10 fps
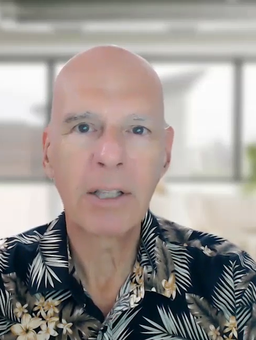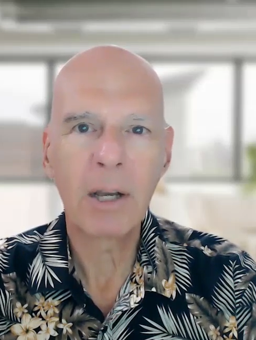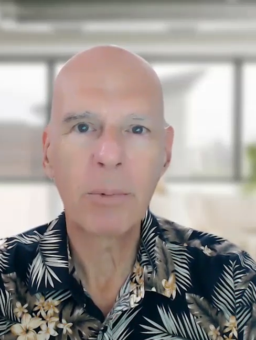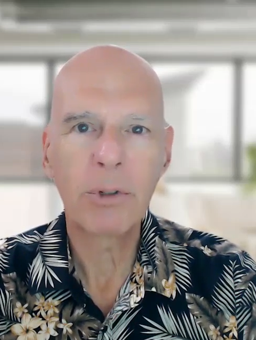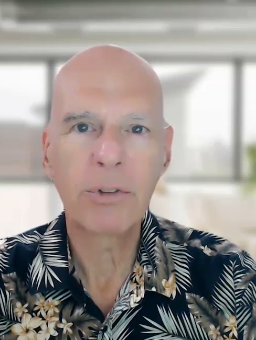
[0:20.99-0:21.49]
And
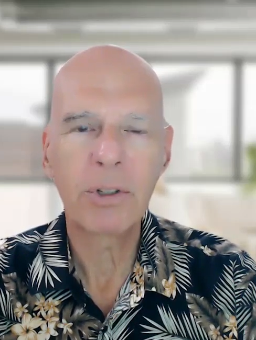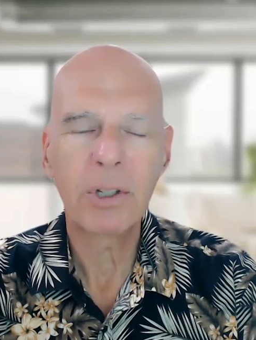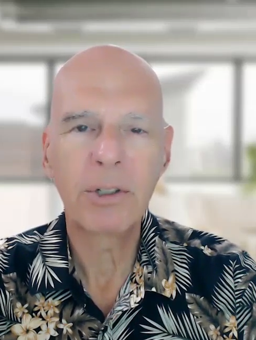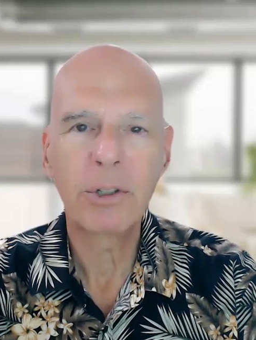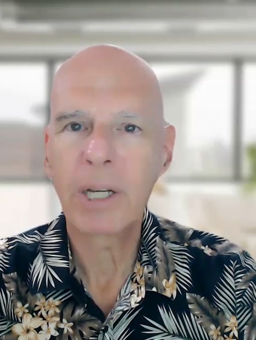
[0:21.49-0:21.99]
that was
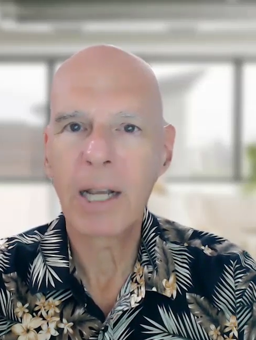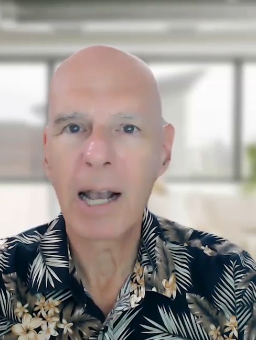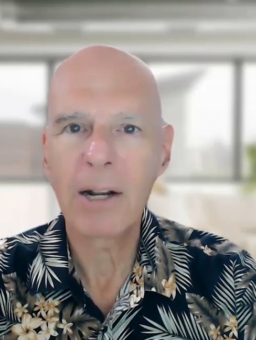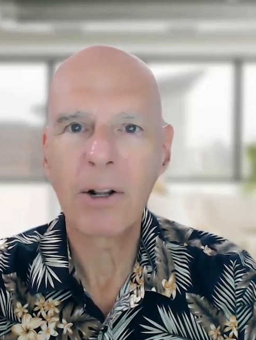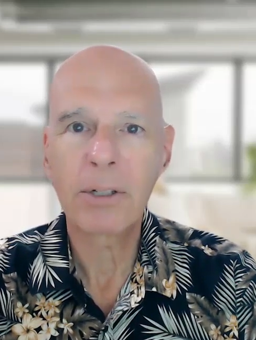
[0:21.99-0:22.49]
uh, doing
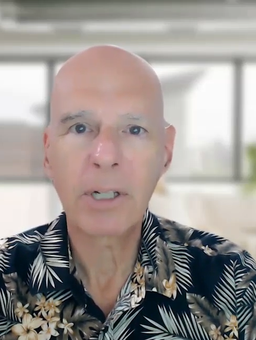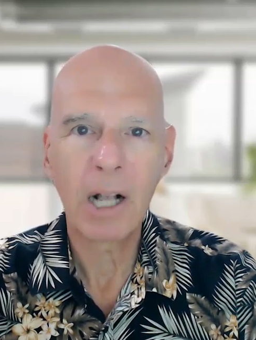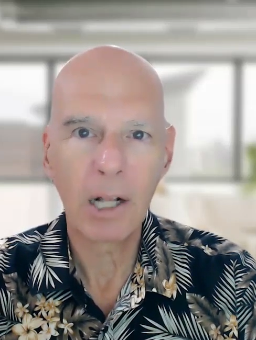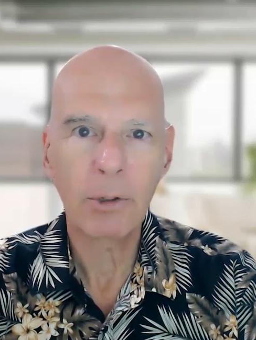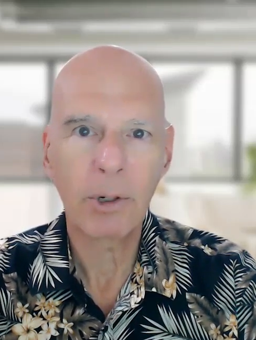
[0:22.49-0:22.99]
adult
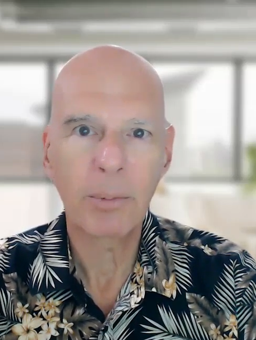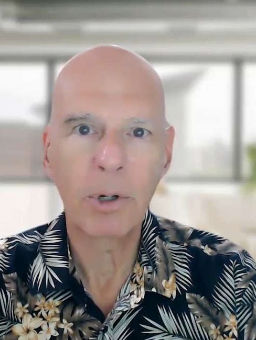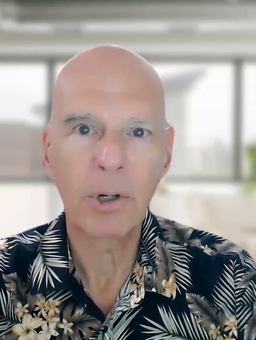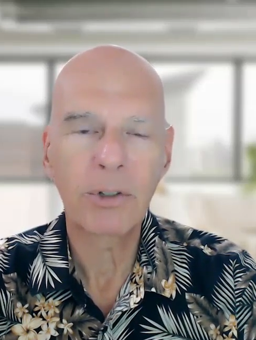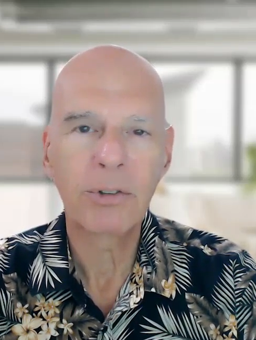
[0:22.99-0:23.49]
coloring
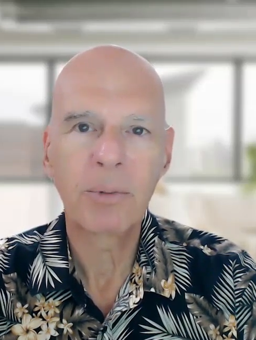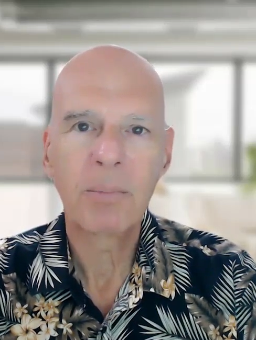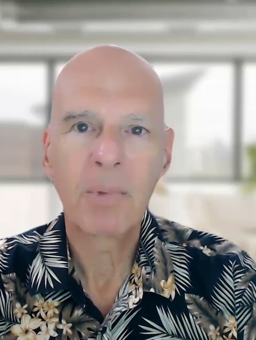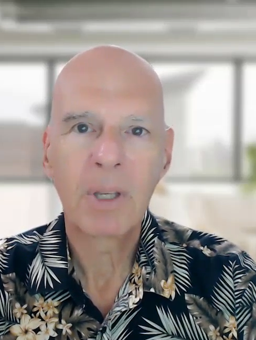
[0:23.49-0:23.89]
books.